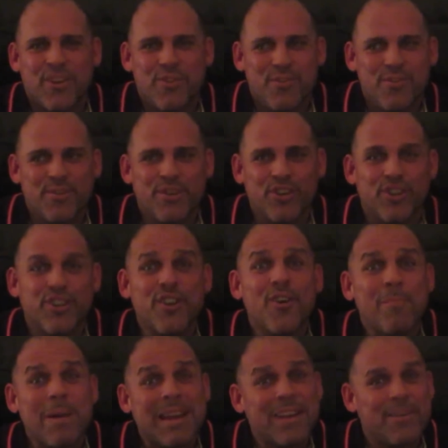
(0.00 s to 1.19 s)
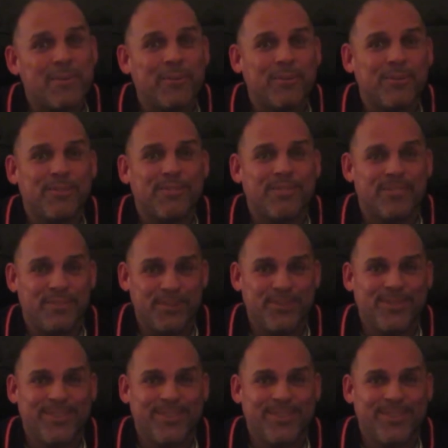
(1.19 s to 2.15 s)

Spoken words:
you're good. Nobody knows of you.